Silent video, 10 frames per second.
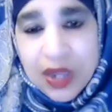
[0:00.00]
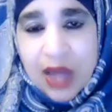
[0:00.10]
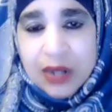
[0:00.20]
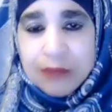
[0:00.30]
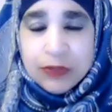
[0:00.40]
a
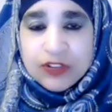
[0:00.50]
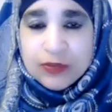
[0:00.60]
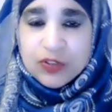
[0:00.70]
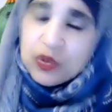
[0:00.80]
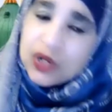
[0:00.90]
lot of
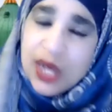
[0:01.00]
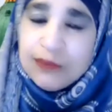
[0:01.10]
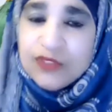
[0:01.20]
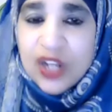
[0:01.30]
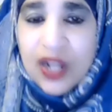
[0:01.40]
Muslims will
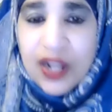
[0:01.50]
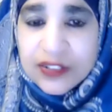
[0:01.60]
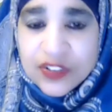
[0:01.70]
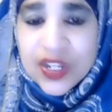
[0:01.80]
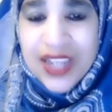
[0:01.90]
come to
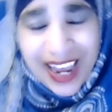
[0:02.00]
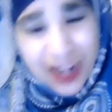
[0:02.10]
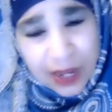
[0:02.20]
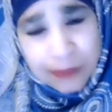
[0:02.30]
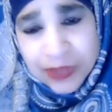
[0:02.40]
us
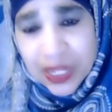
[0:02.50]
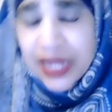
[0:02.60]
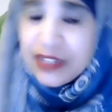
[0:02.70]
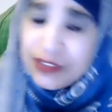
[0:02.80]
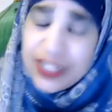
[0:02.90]
and
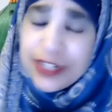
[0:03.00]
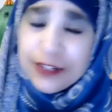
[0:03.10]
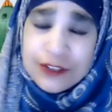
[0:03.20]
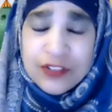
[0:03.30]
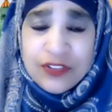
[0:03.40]
complain, "Dear
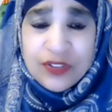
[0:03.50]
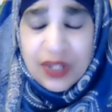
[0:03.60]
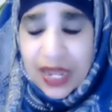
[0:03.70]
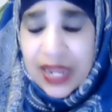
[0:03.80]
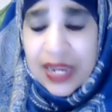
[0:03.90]
Sister
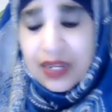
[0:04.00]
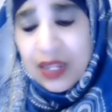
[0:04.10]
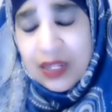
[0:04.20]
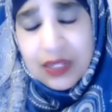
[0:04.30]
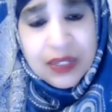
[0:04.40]

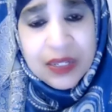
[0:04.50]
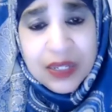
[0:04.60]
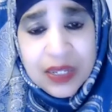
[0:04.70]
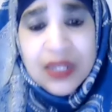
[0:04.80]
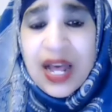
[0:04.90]
Layla,
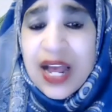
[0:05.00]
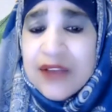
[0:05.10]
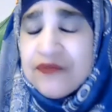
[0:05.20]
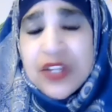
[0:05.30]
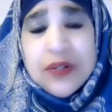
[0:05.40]
I
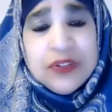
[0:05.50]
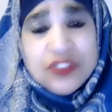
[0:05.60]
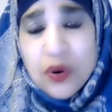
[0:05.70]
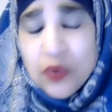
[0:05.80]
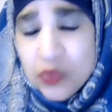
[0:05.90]
feel
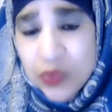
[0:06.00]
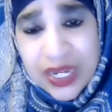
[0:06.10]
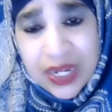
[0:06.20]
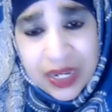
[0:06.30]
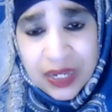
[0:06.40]
so
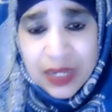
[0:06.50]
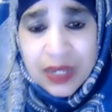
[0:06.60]
weak.